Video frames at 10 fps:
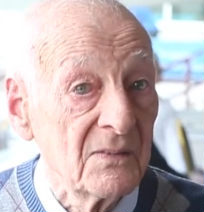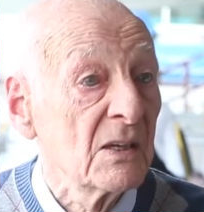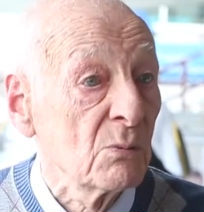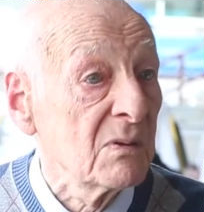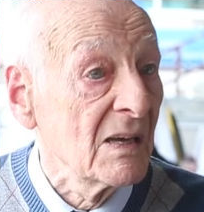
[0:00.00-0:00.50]

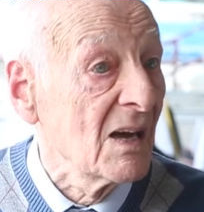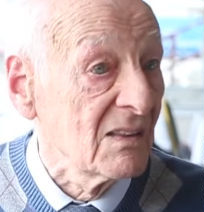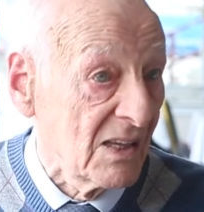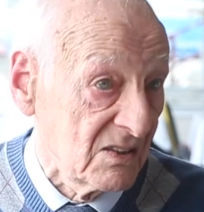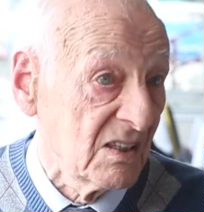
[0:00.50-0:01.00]
equally, I
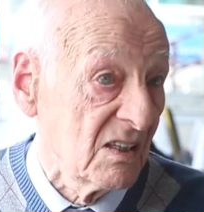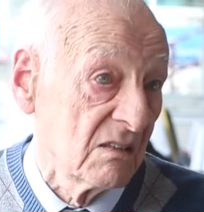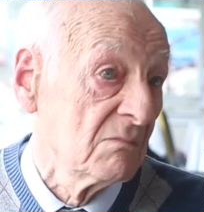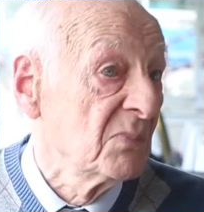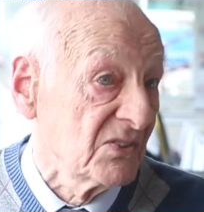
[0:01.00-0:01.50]
like
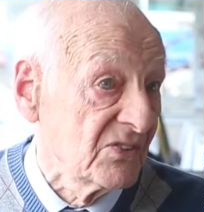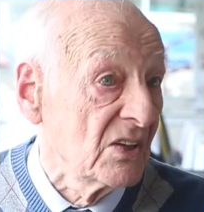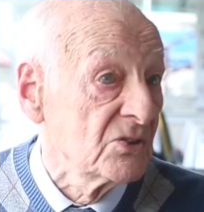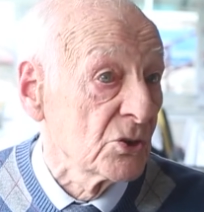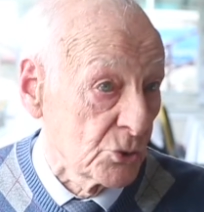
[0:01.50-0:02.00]
to beat
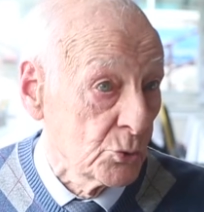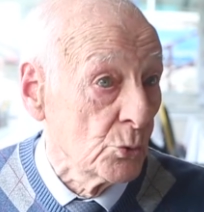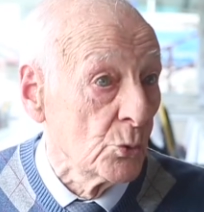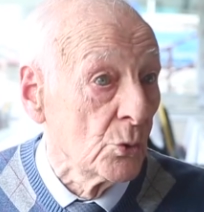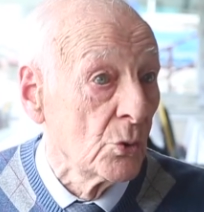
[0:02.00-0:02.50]
Rangers
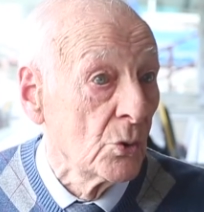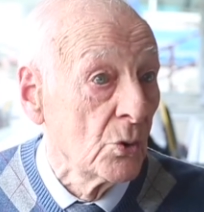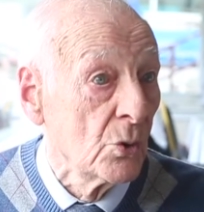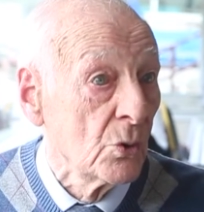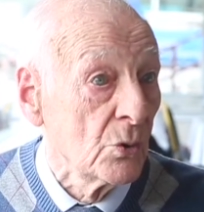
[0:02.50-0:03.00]
too,
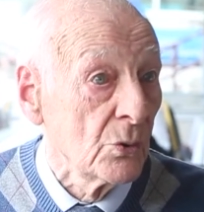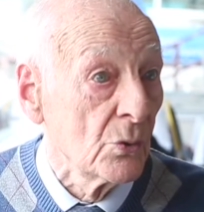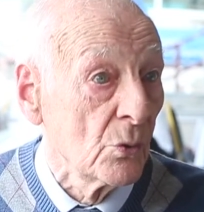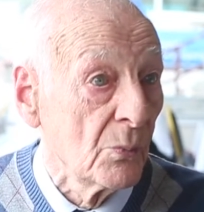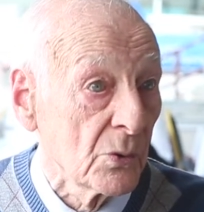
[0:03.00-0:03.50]
you
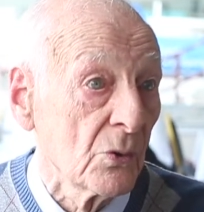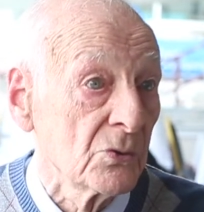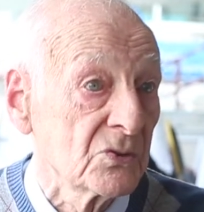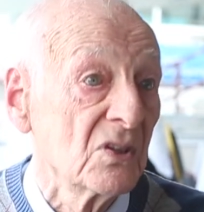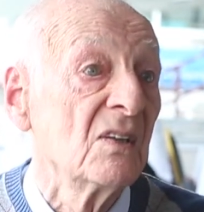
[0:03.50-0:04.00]
know,
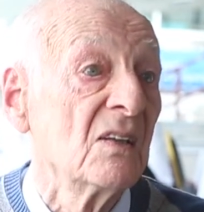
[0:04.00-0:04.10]
because